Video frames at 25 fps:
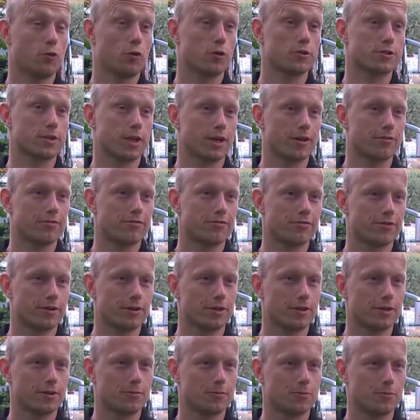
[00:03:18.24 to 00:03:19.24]
course, I
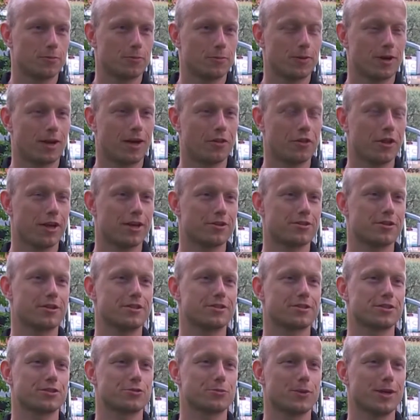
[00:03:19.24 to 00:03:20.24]
have other
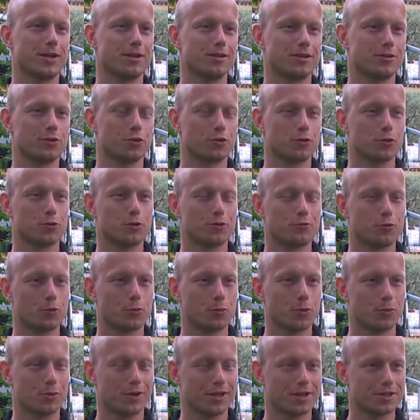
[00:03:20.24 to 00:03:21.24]
athletes as well, not only
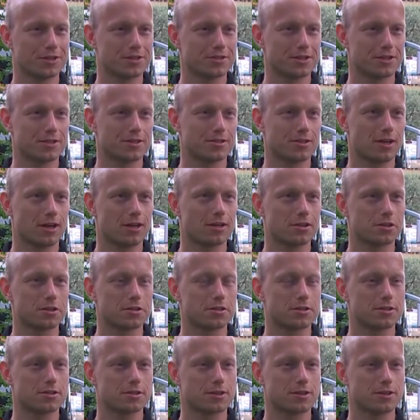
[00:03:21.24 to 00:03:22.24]
football players and
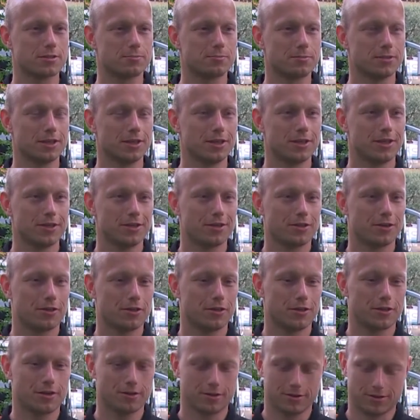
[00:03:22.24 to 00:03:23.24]
cyclists.
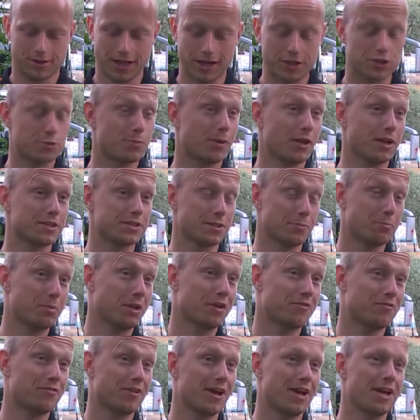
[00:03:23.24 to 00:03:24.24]
The tennis players are
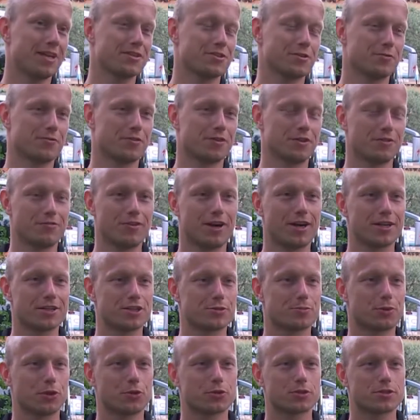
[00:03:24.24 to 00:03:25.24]
big fans of the
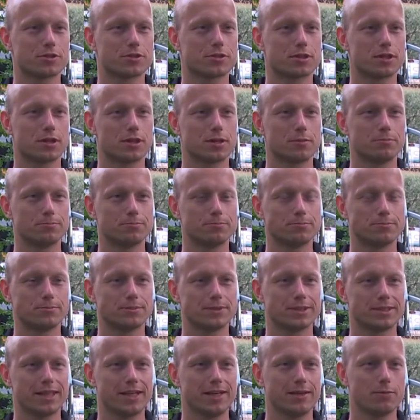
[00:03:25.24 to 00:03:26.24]
device because
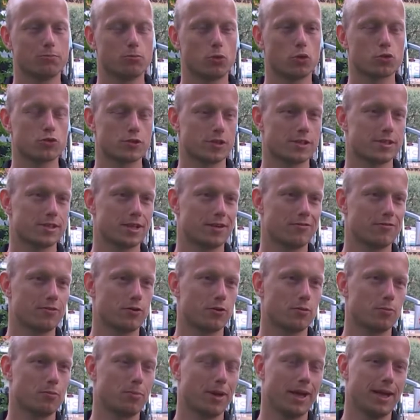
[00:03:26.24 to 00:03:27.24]
they mostly suffer
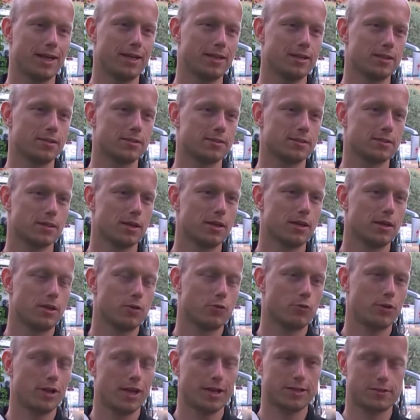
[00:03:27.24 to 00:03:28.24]
on pains
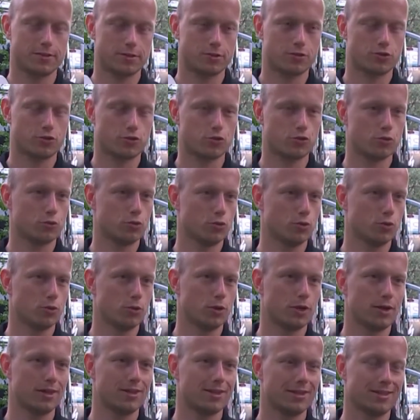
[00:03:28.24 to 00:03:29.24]
related
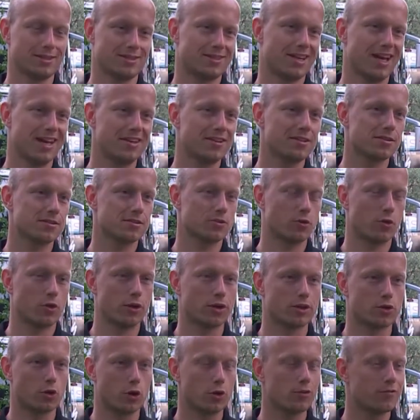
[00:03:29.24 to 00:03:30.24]
to a tennis
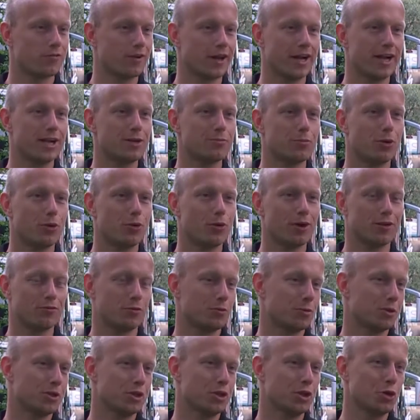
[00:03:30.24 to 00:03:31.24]
or a golfer elbow.
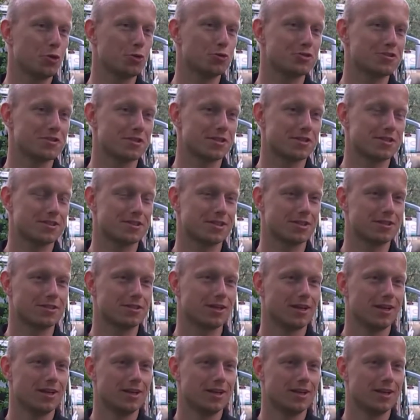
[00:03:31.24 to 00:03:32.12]
Everybody knows this, and